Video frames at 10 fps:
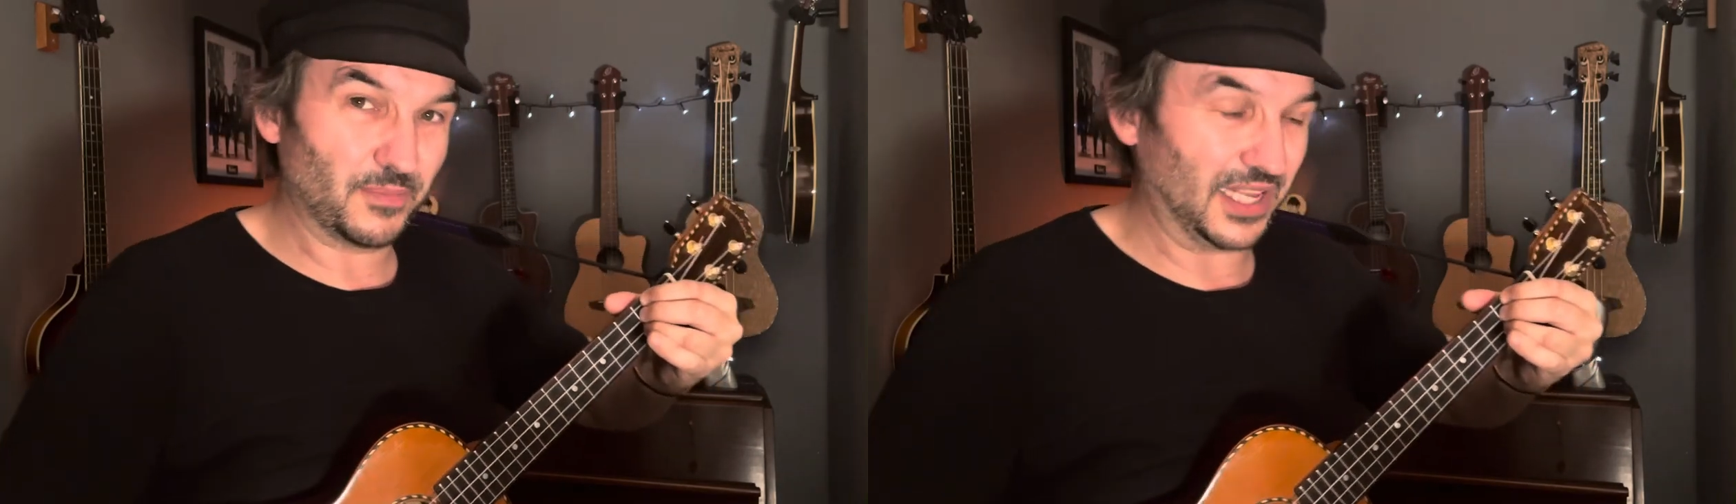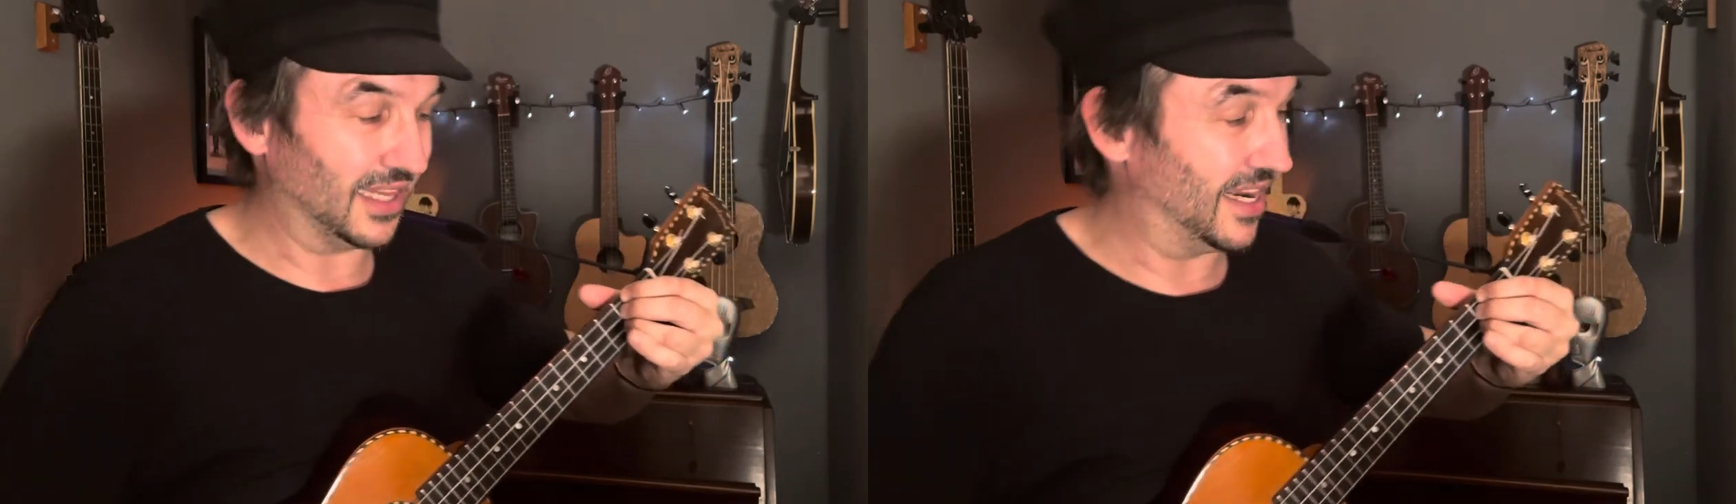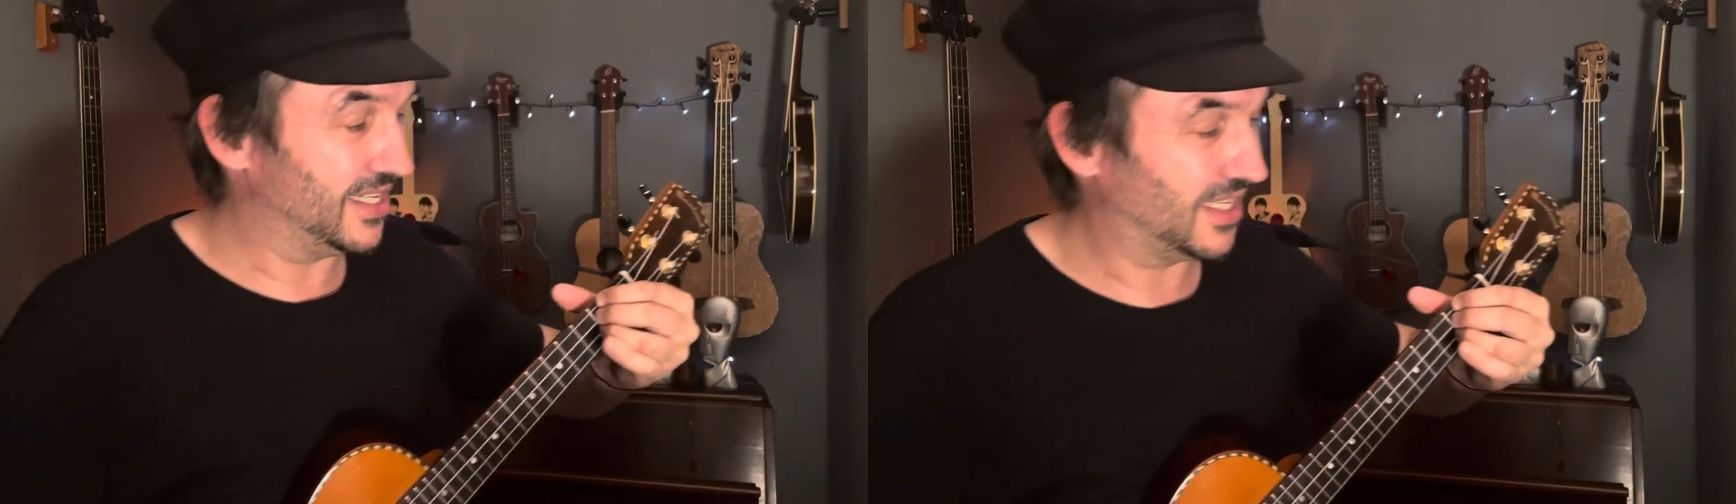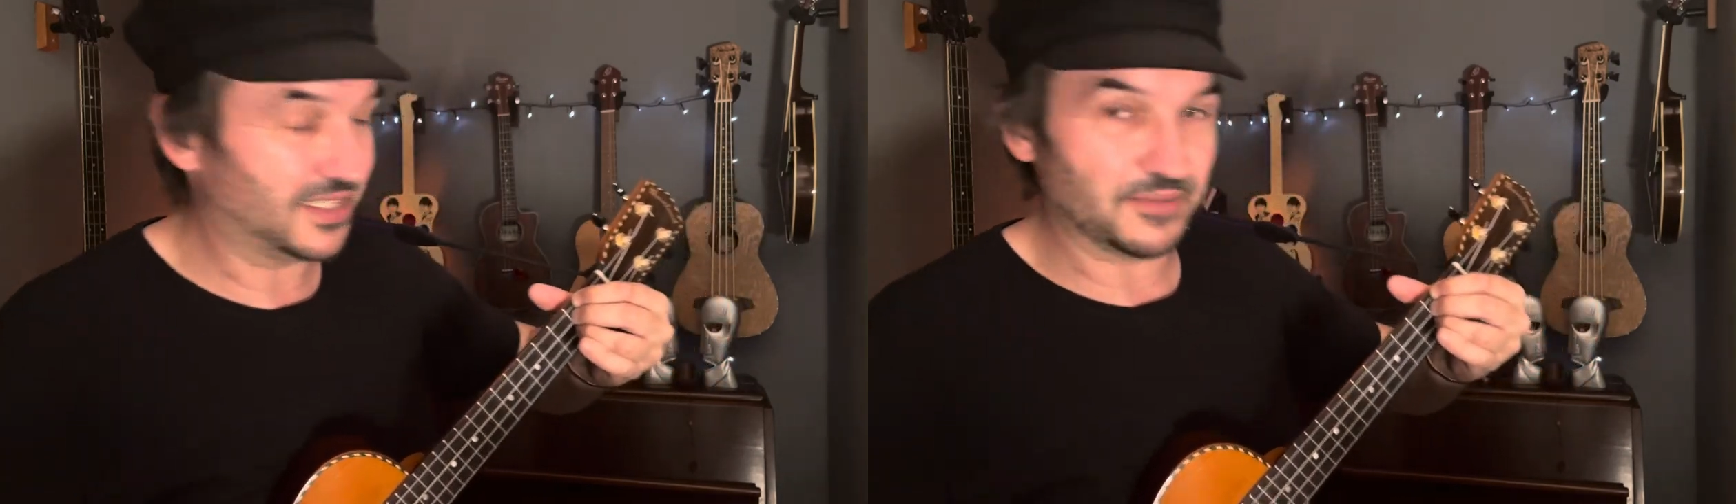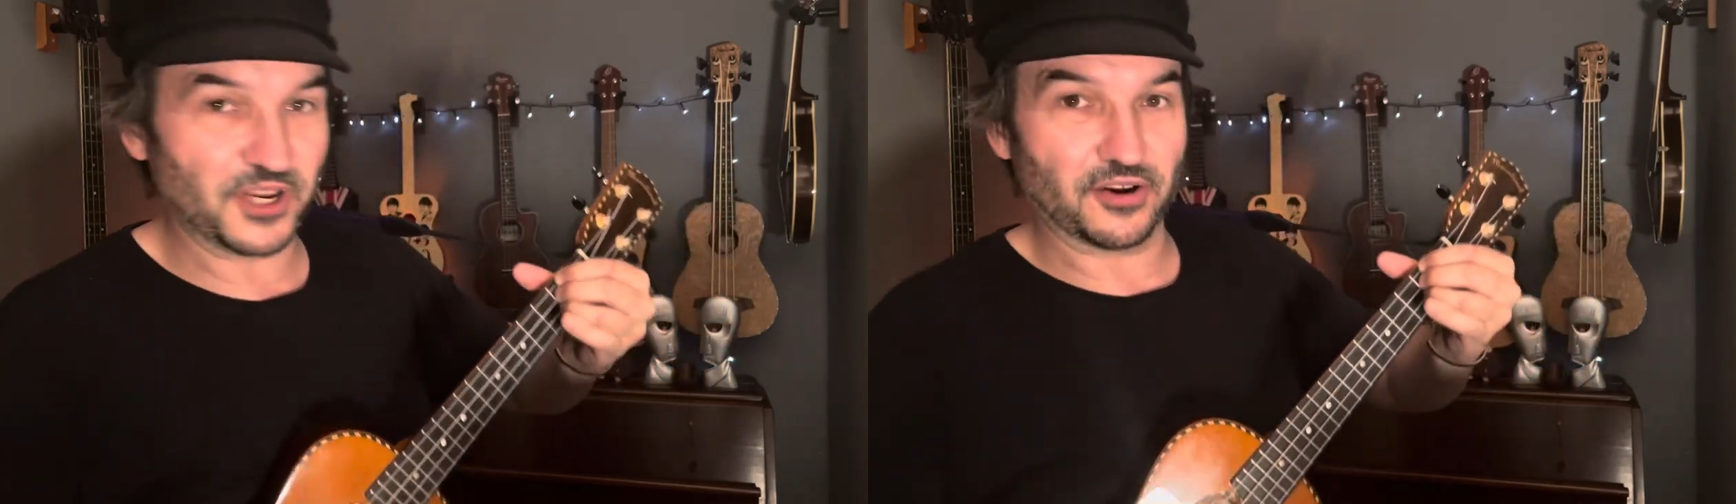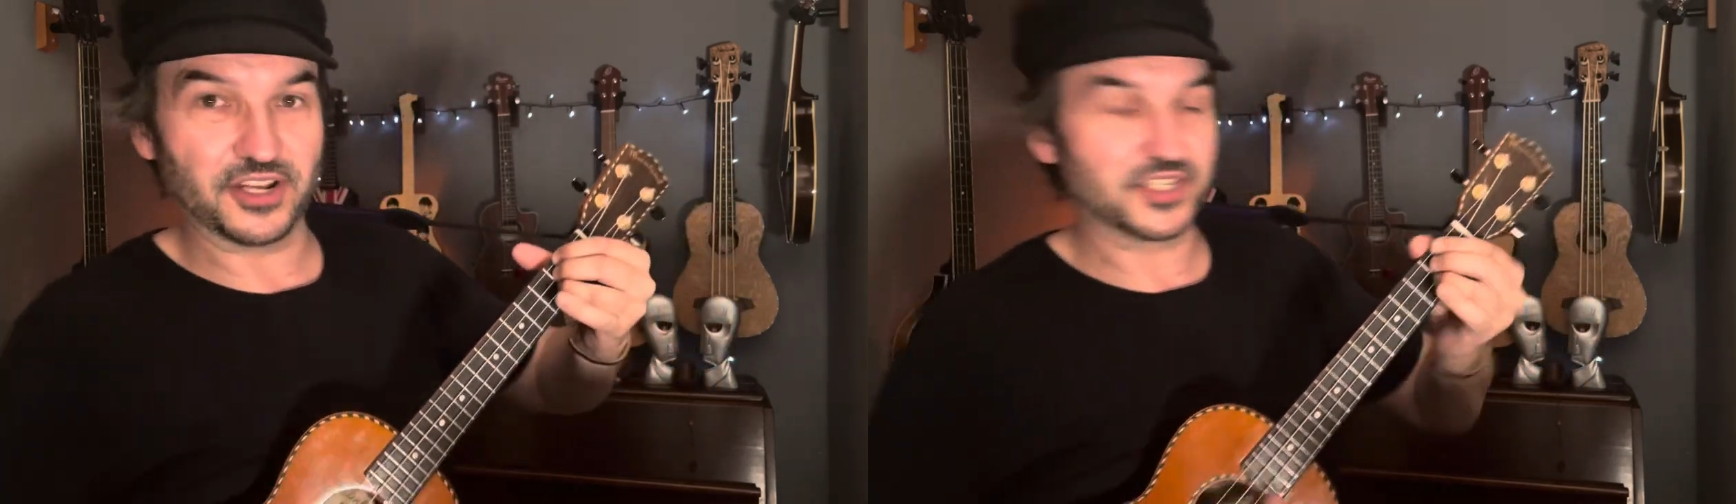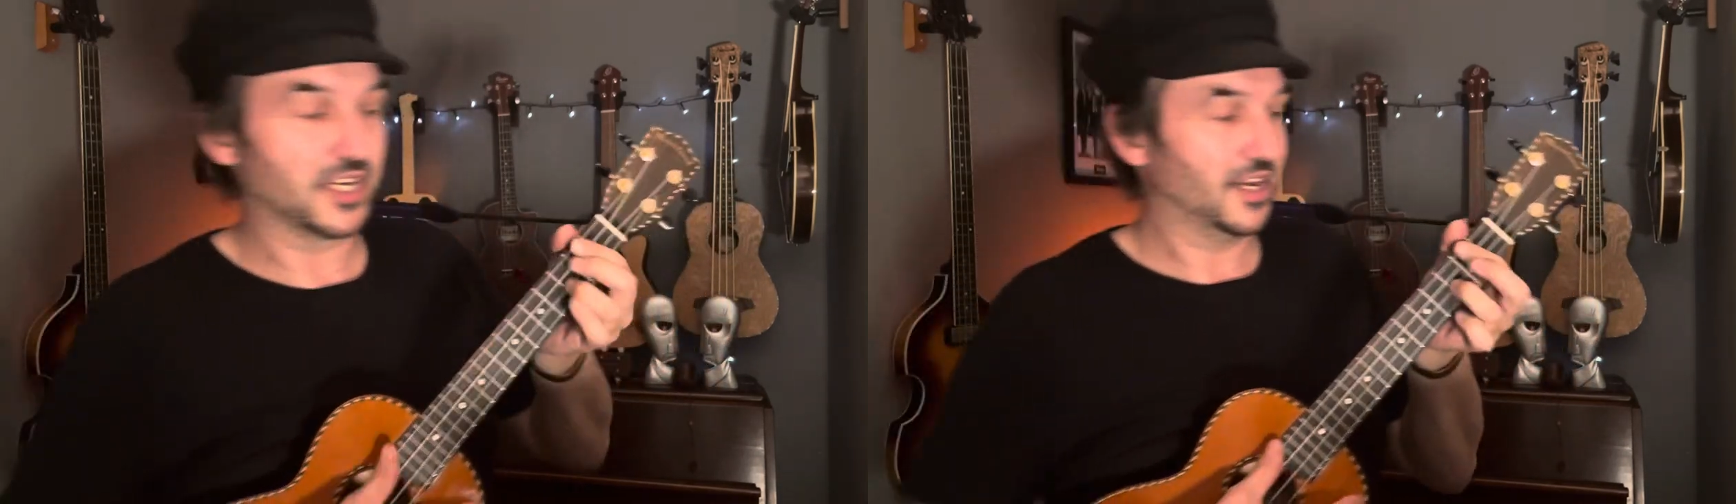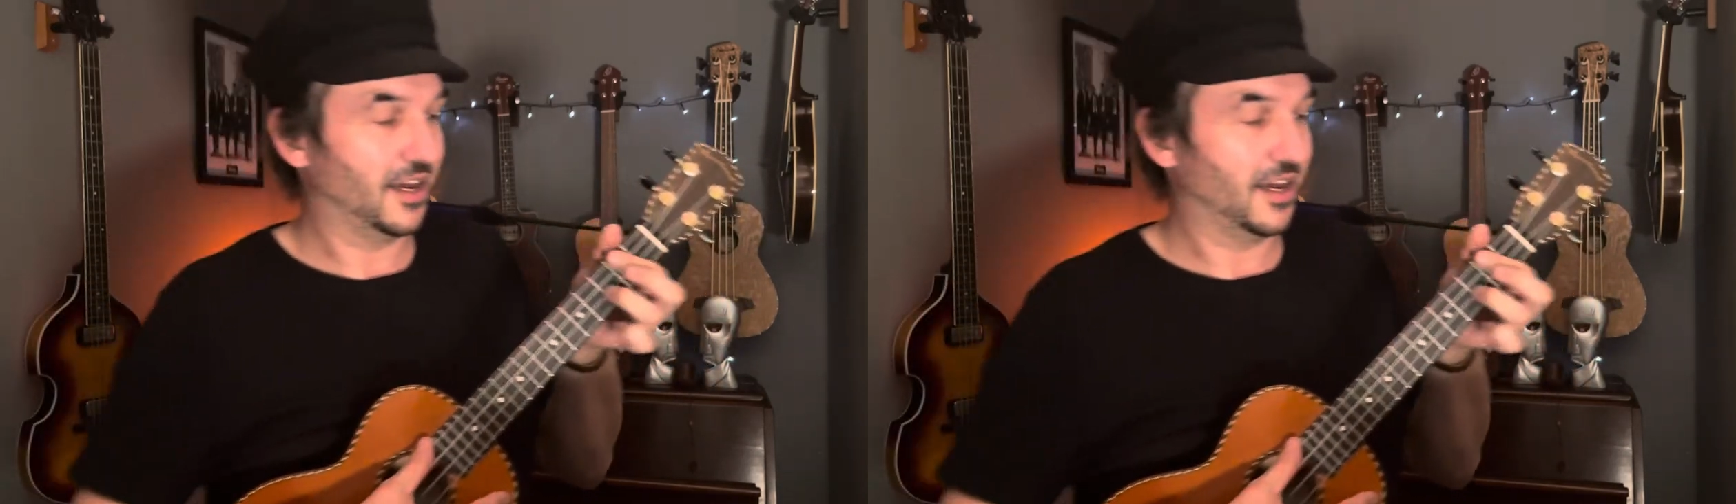bit lazy, to be honest,